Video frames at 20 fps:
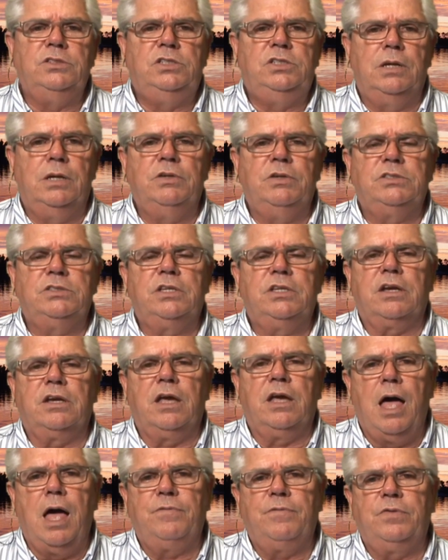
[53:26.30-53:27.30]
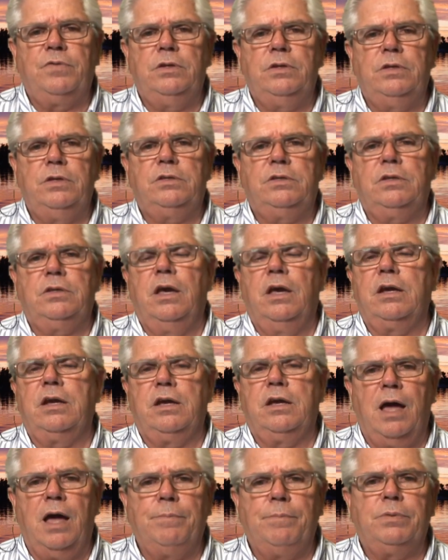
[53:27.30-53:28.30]
Jim is a confident,
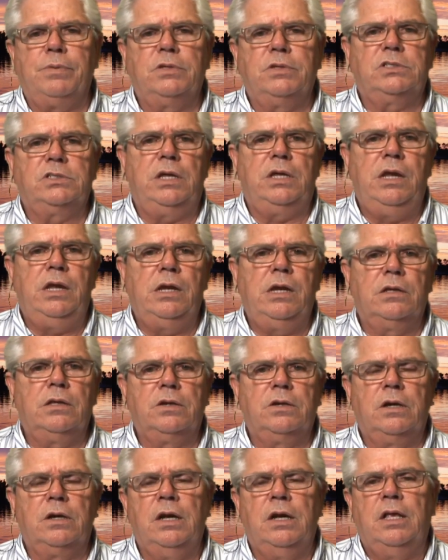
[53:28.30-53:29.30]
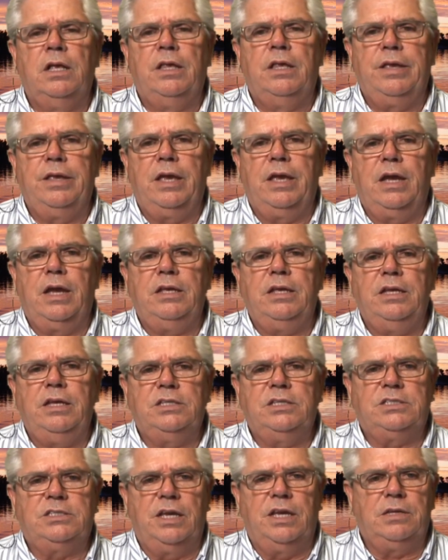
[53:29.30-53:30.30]
accomplished angler. And
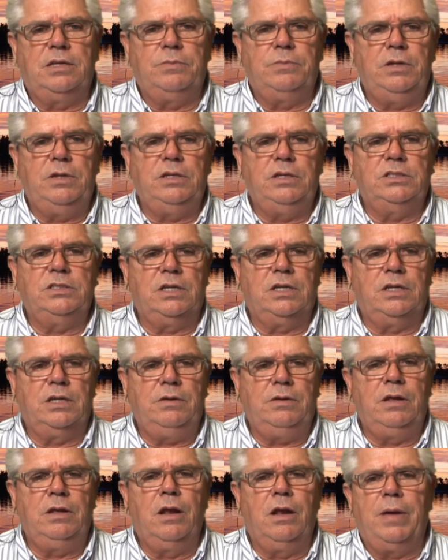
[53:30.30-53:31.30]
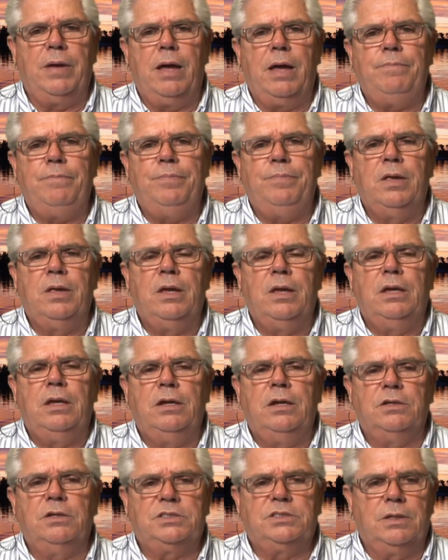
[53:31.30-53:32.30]
he said to me, he said, you know, Bob,
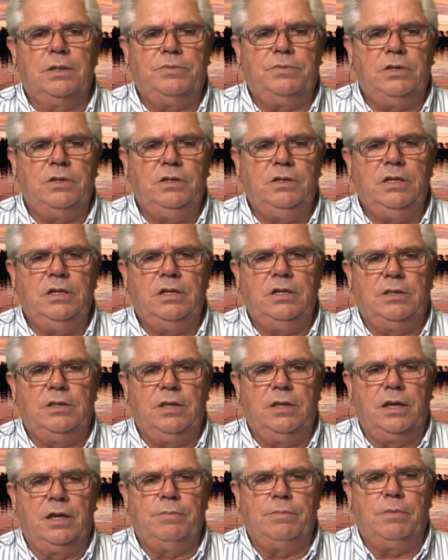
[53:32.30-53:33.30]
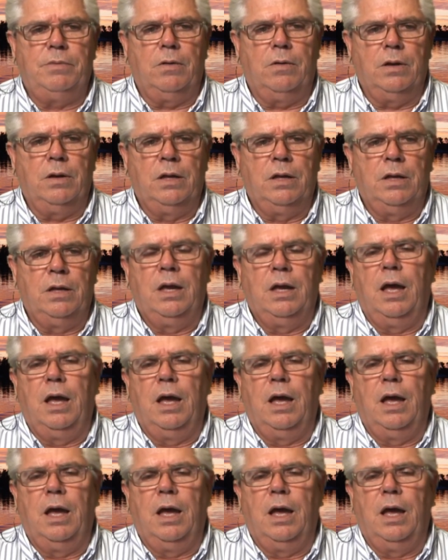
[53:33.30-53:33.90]
here's something you need to think about.